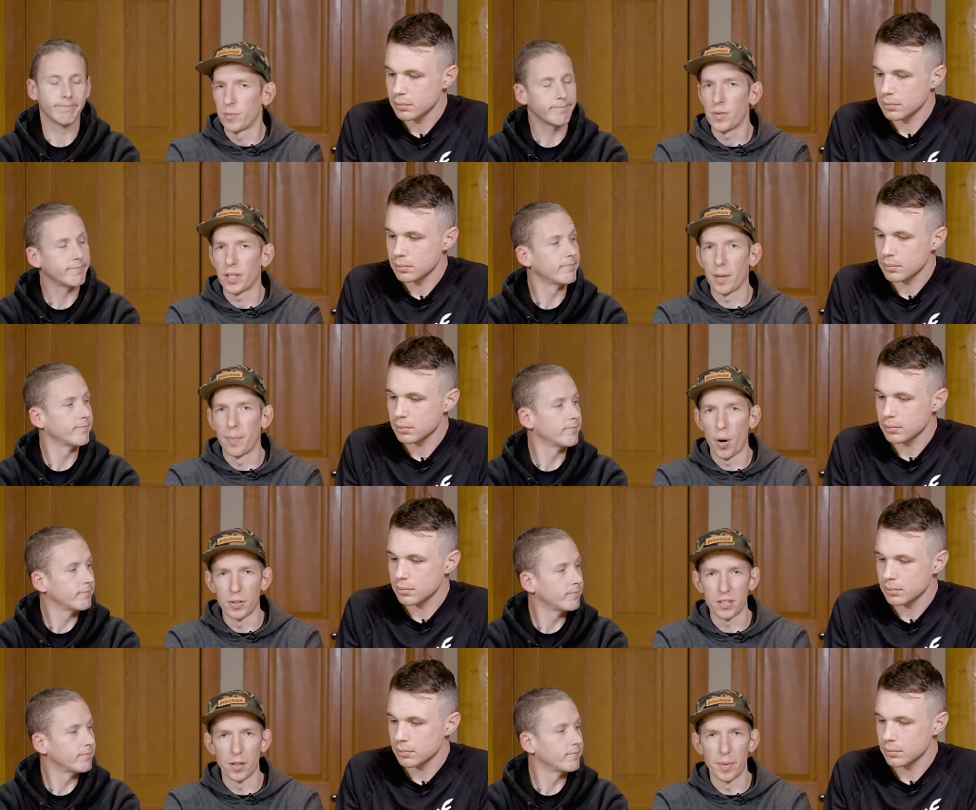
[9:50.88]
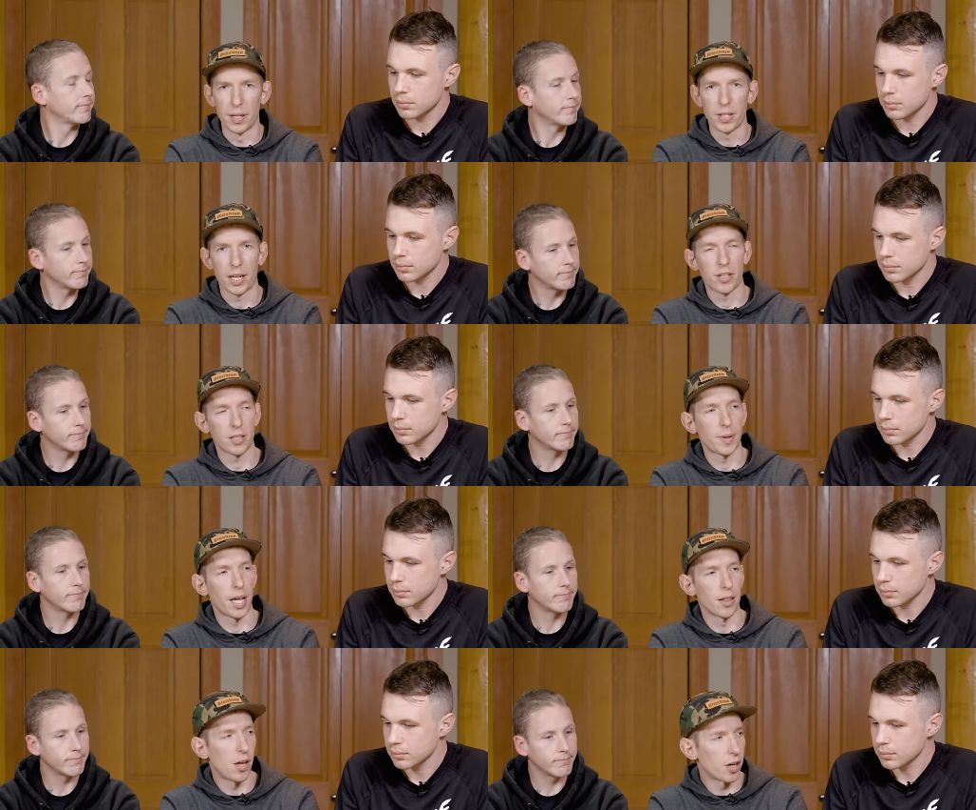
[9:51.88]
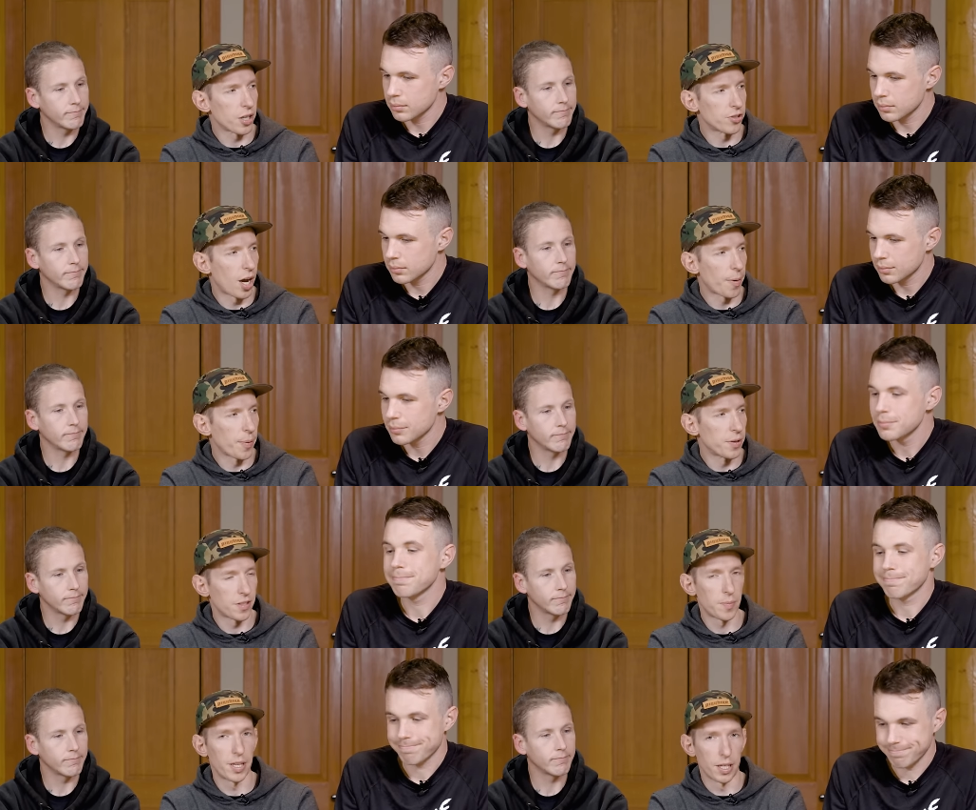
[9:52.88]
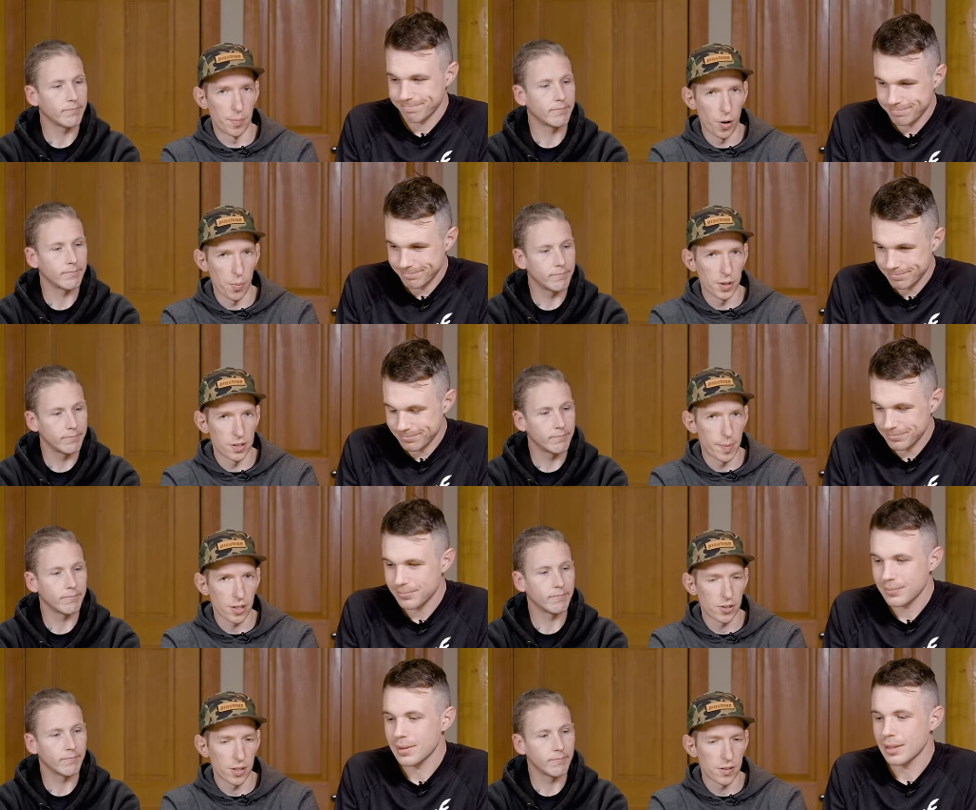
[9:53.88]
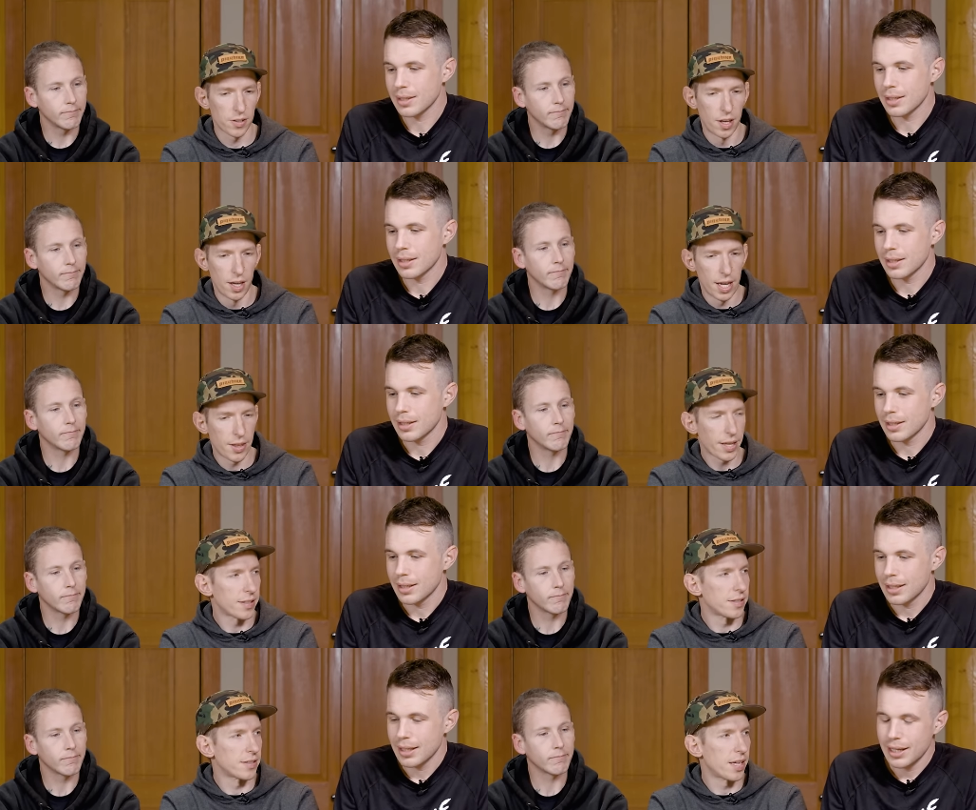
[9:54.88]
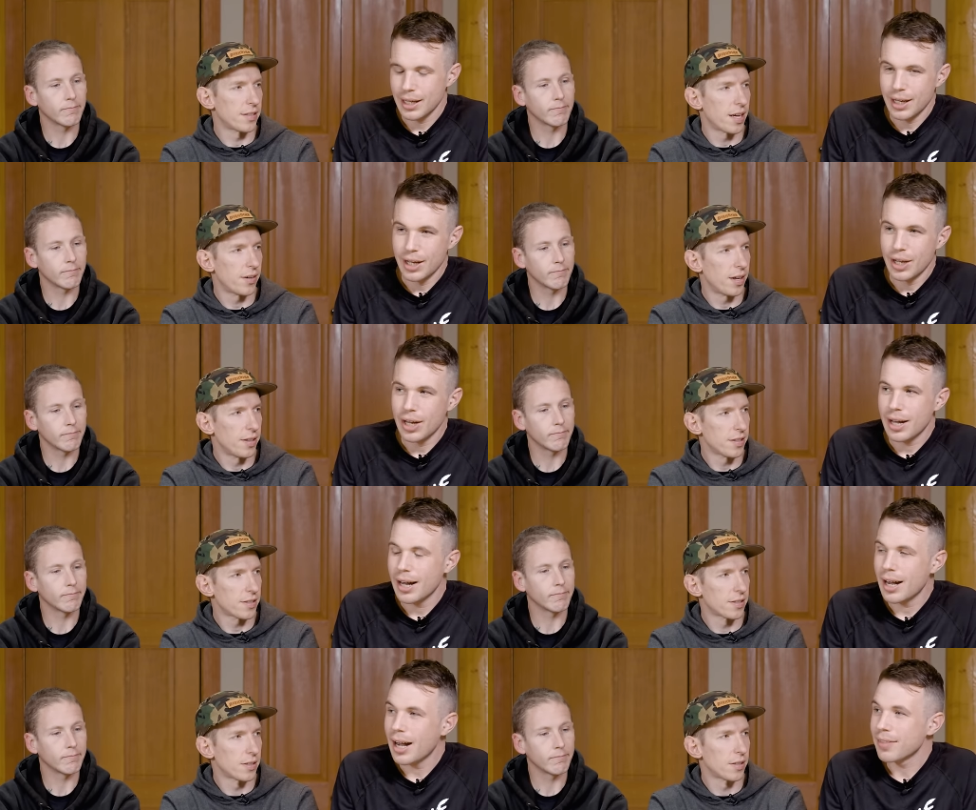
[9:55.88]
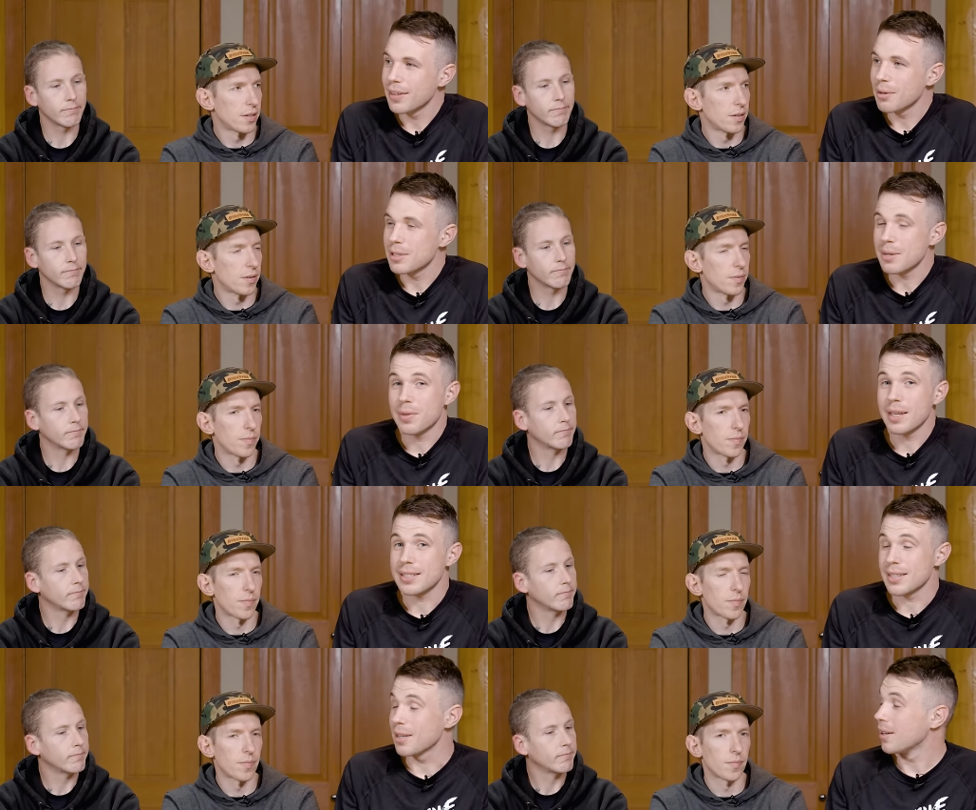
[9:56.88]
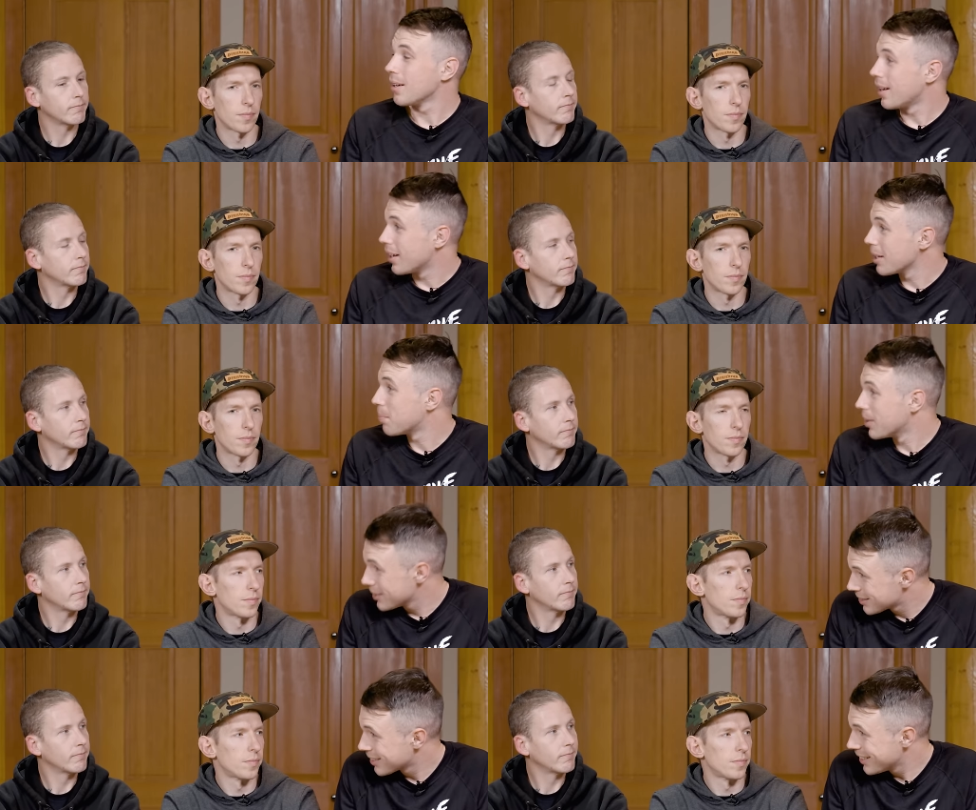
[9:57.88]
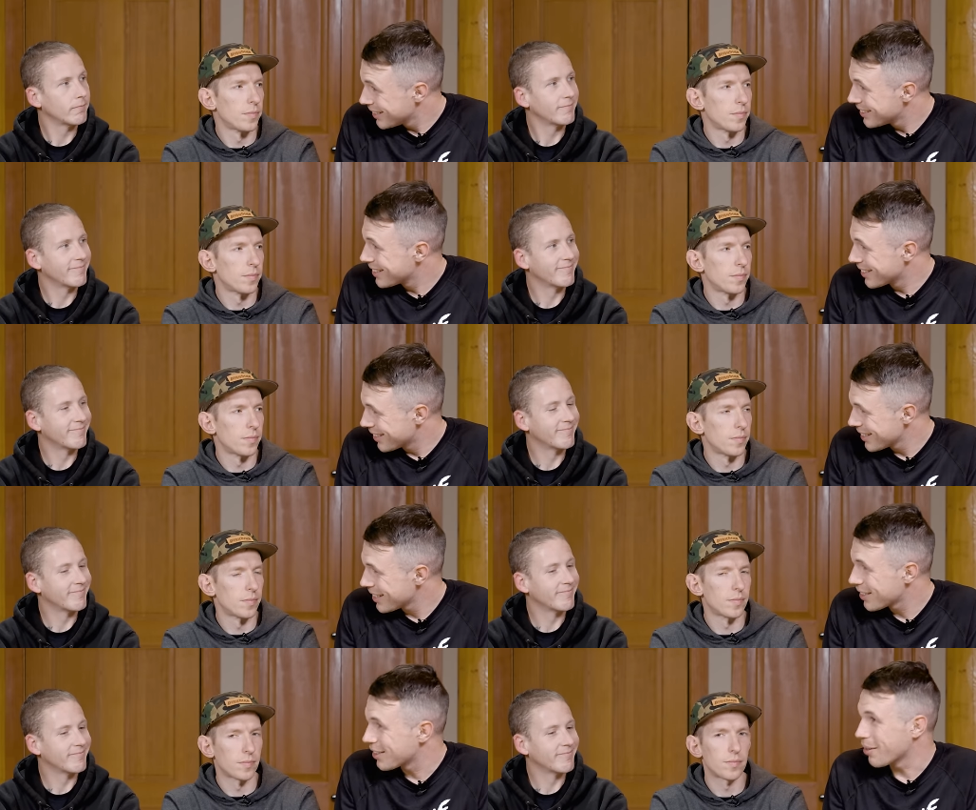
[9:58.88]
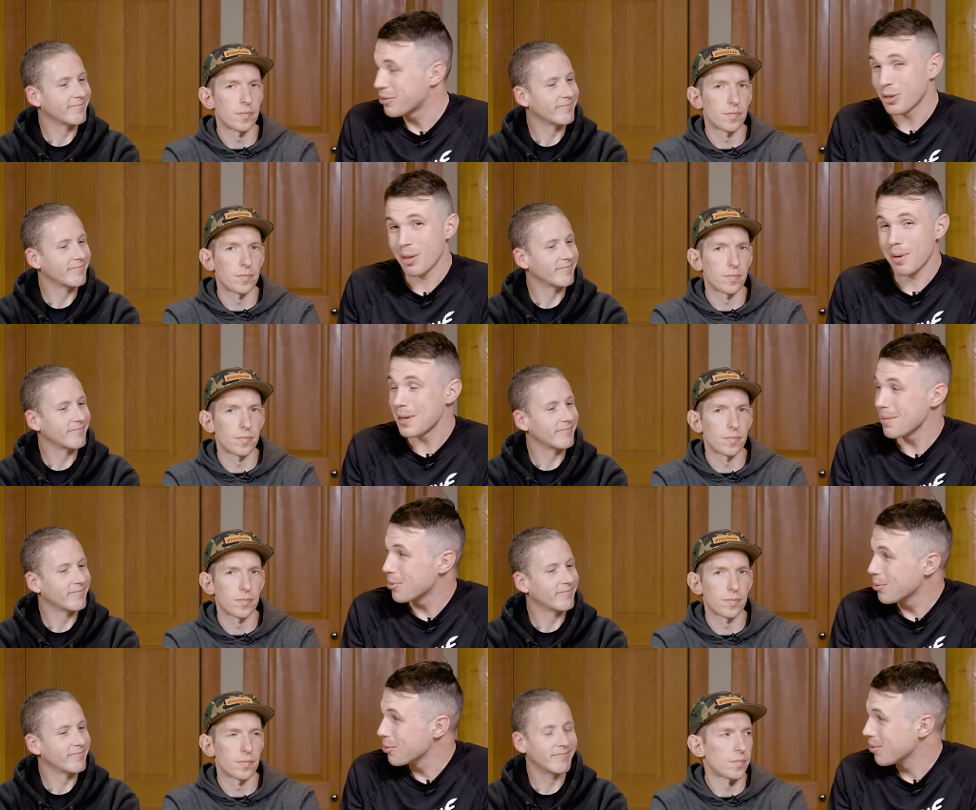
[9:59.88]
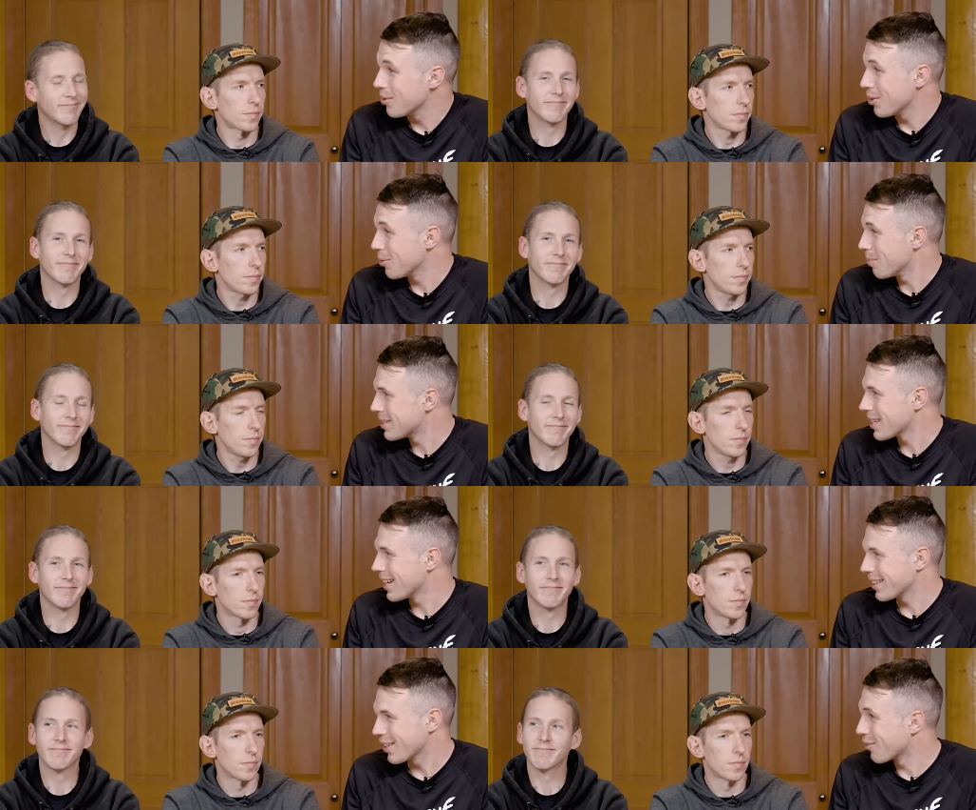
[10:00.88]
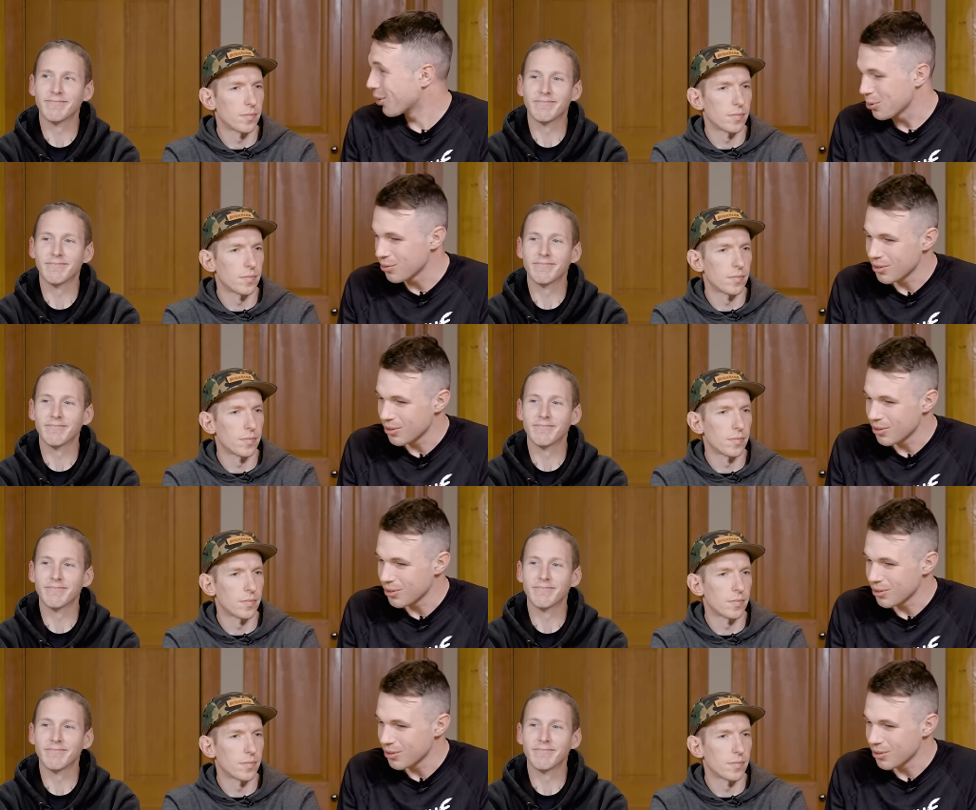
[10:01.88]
Speaker 1: move into the components a little bit. Kind of talk about that longer dropper post as being an appropriate spec choice. Anything else that stands out on this?
Speaker 2: I think there are some things that I personally didn't like that I'm sure there'll be people who will be saying that I've got it all